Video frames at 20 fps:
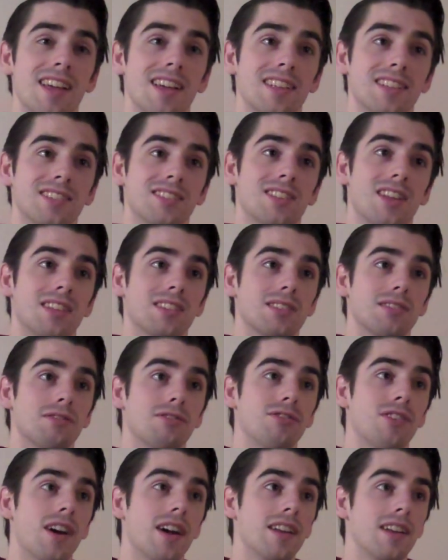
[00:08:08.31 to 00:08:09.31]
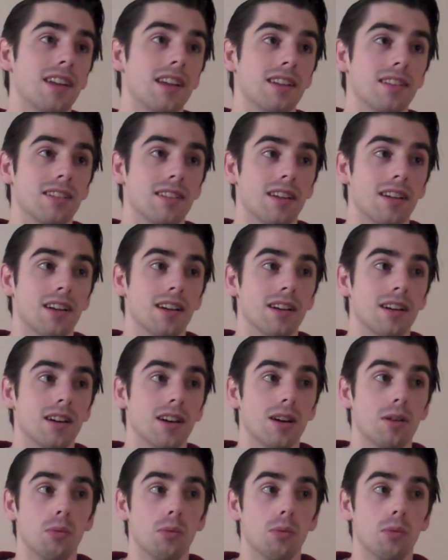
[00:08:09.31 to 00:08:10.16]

sense of finding uh,